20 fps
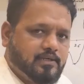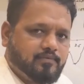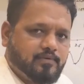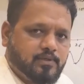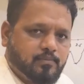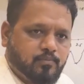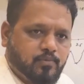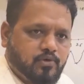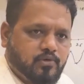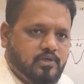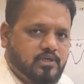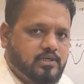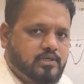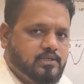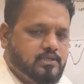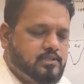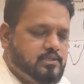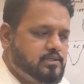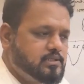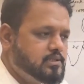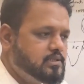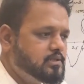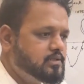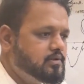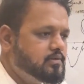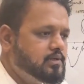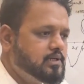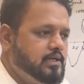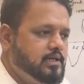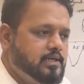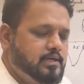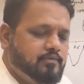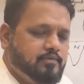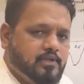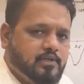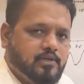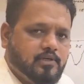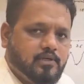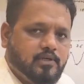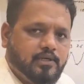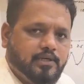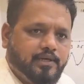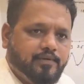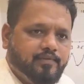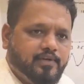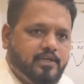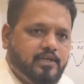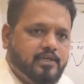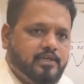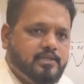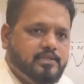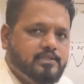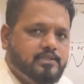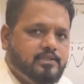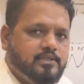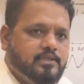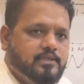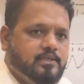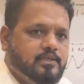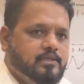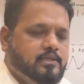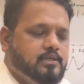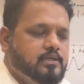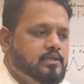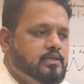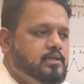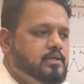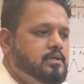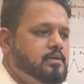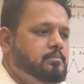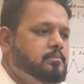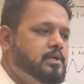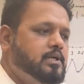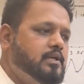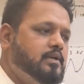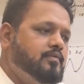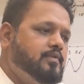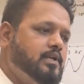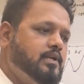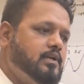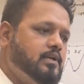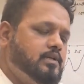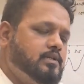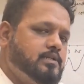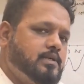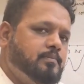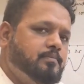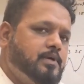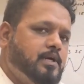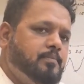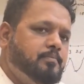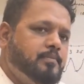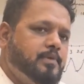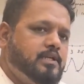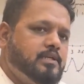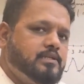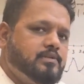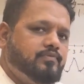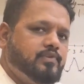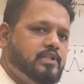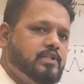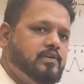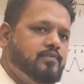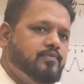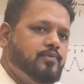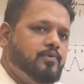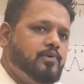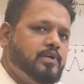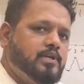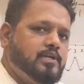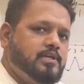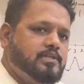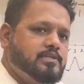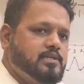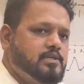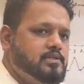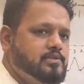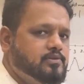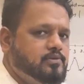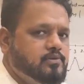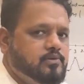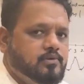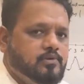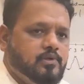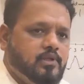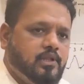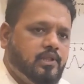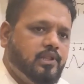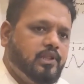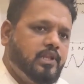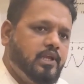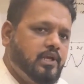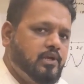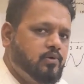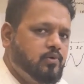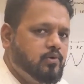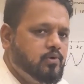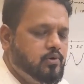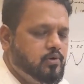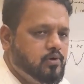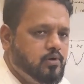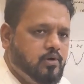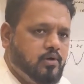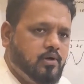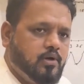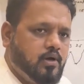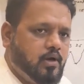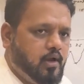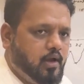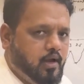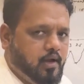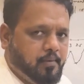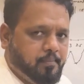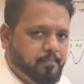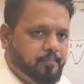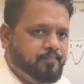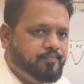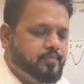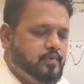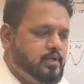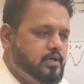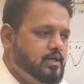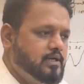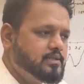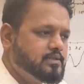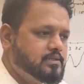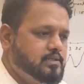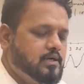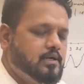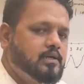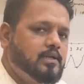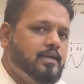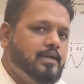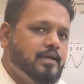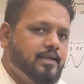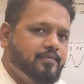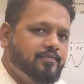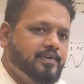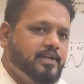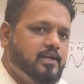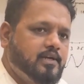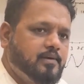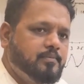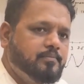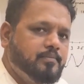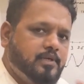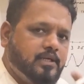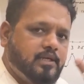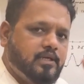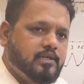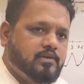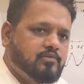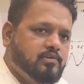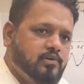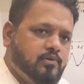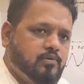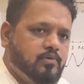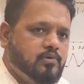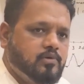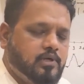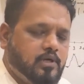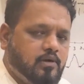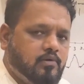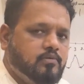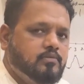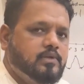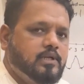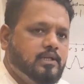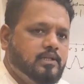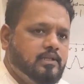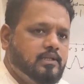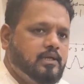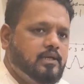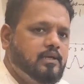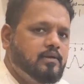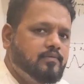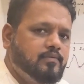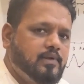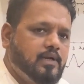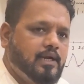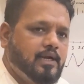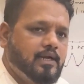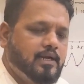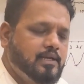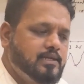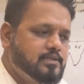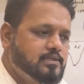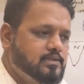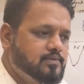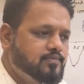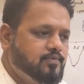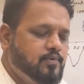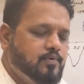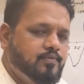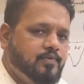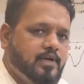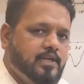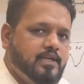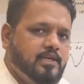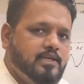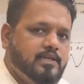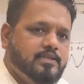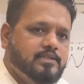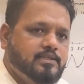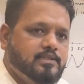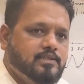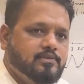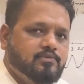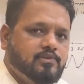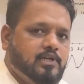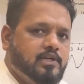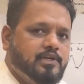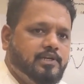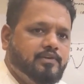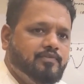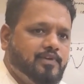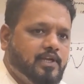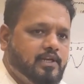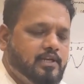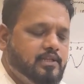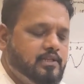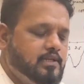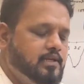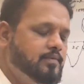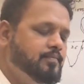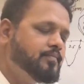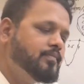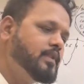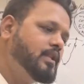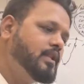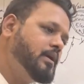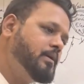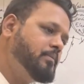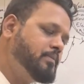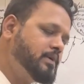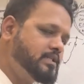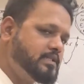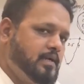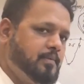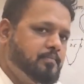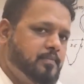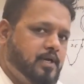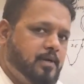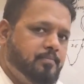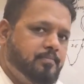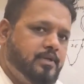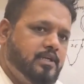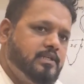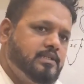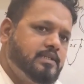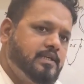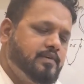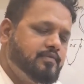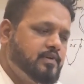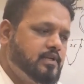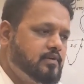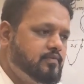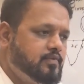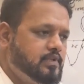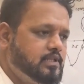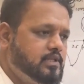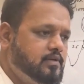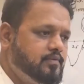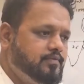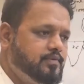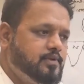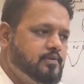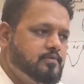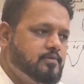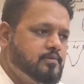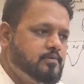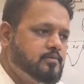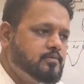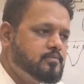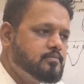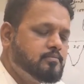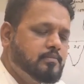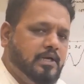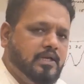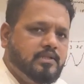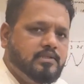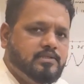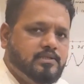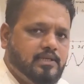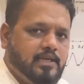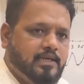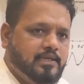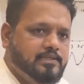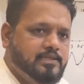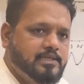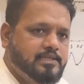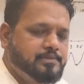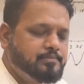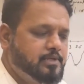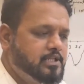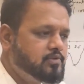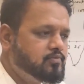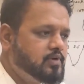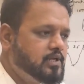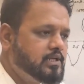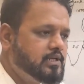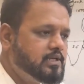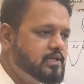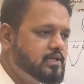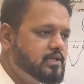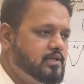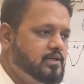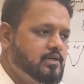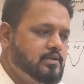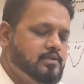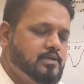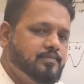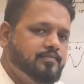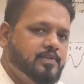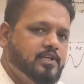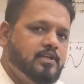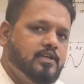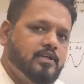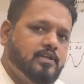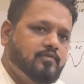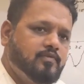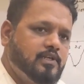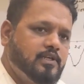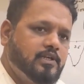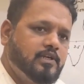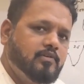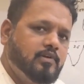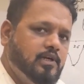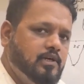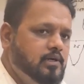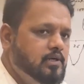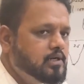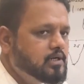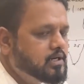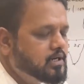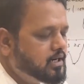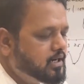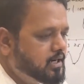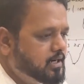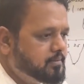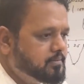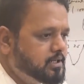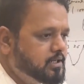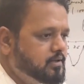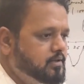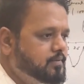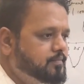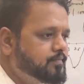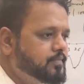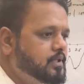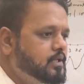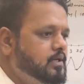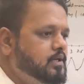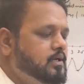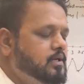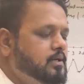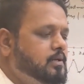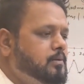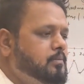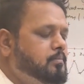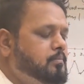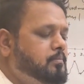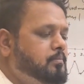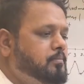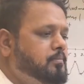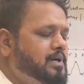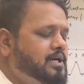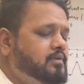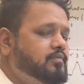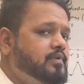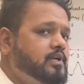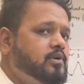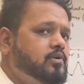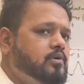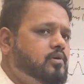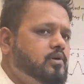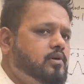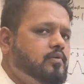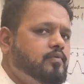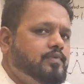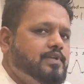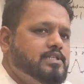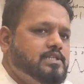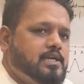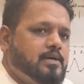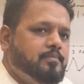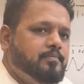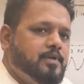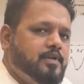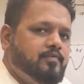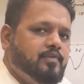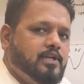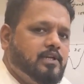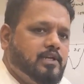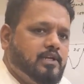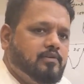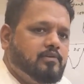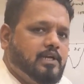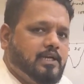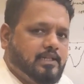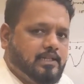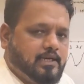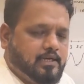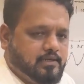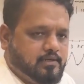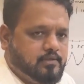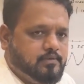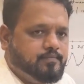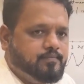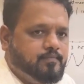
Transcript: even bonus, you will get even dividends. But even some companies within 4 years also they go up. It is not that every company it will go down and then at least 4 5 years it will not give anything. But some companies even within few months, like 6 months, 1 year or something, it will give double. But we don't know which company will give like that.